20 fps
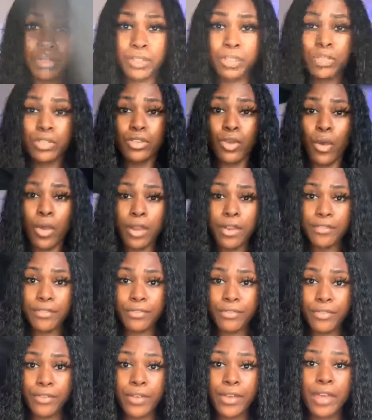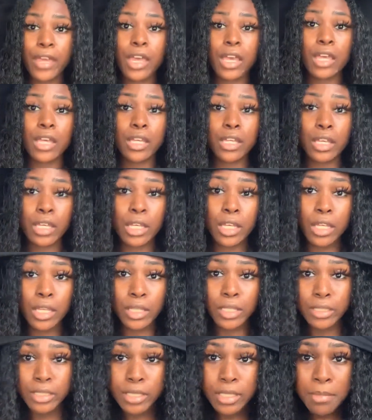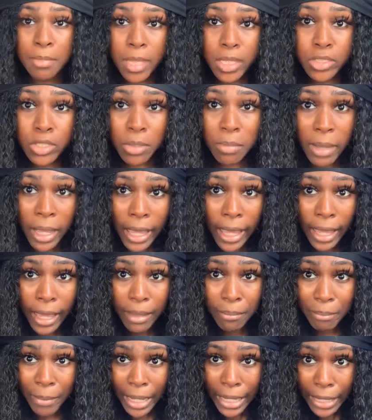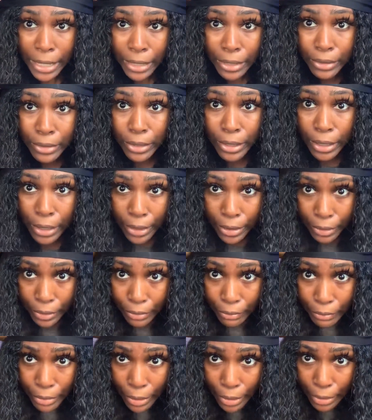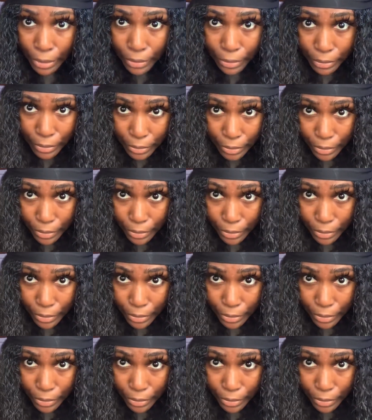use a scarf to make sure my, my hair lay, okay?